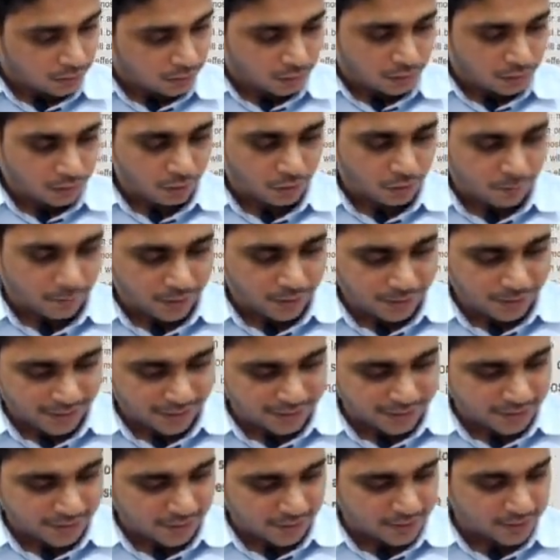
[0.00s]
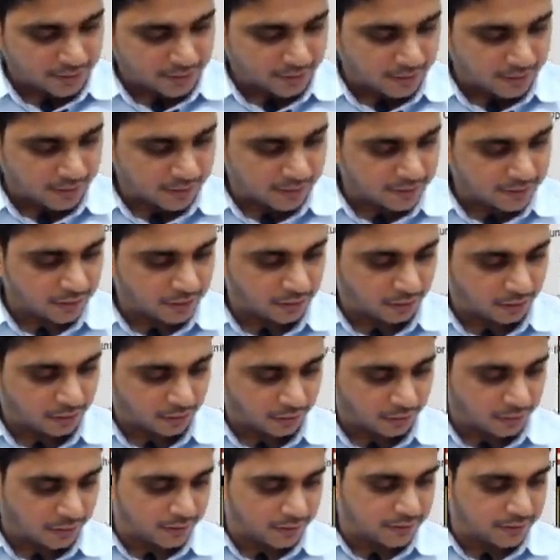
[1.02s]
Now, my next answer is
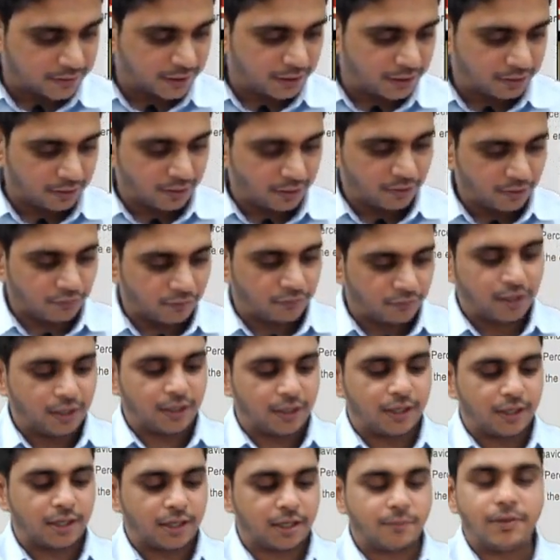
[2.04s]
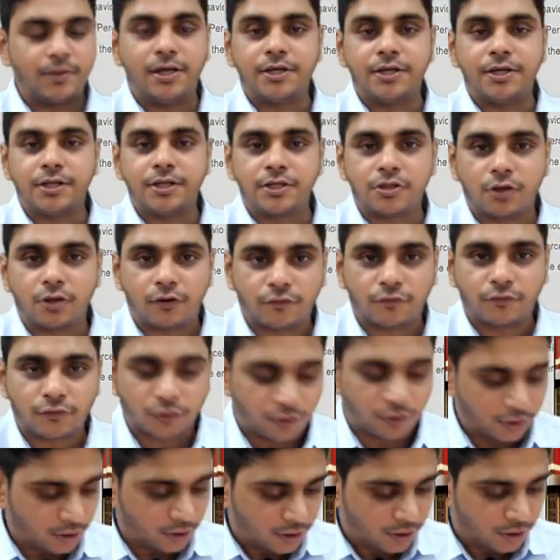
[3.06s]
theories and vulnerabilities of
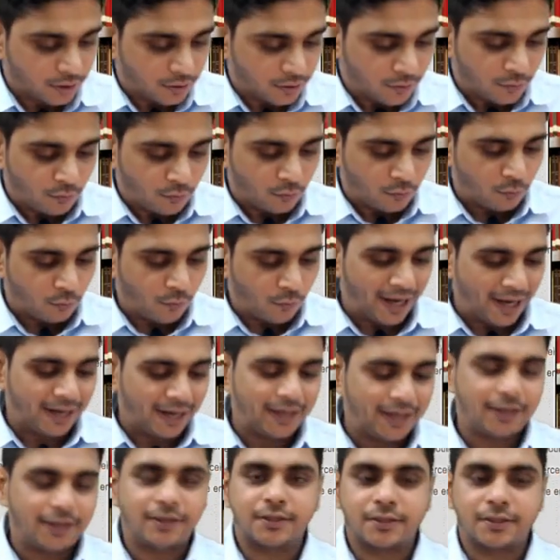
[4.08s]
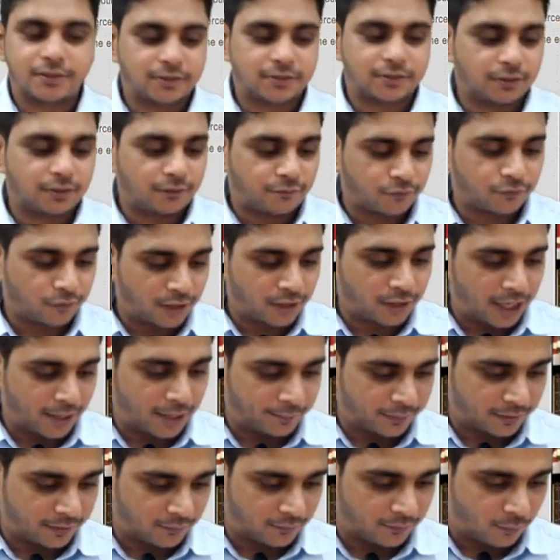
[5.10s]
fraud. Why does the fraud
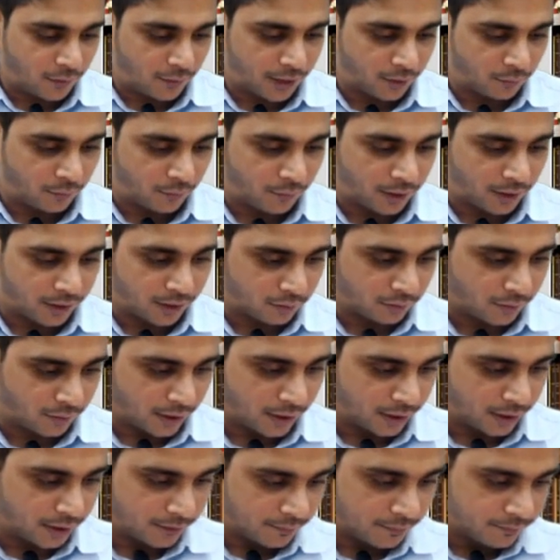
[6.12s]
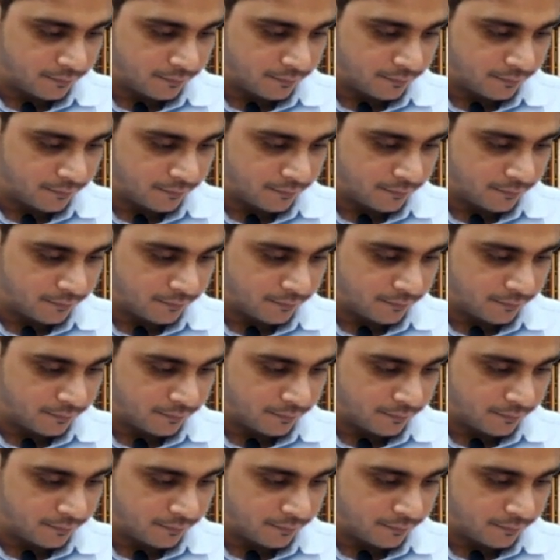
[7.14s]
happen? Why?